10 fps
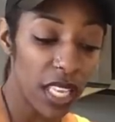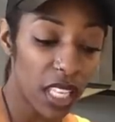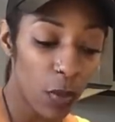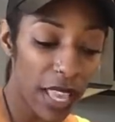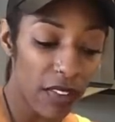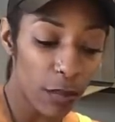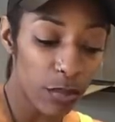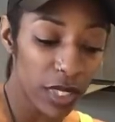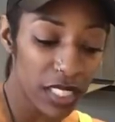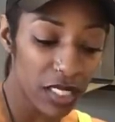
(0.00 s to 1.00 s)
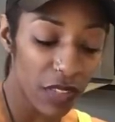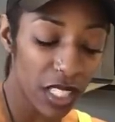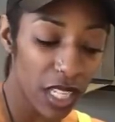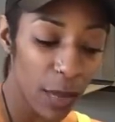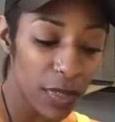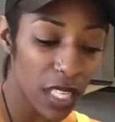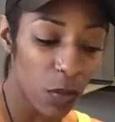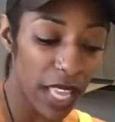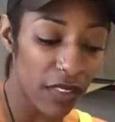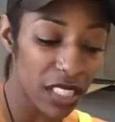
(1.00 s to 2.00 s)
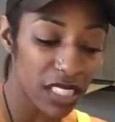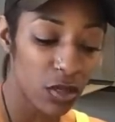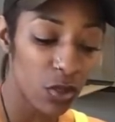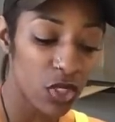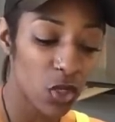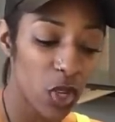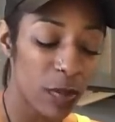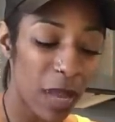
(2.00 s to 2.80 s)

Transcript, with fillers: Yeah, we have the Prince of Cups and we have this Two of Swords.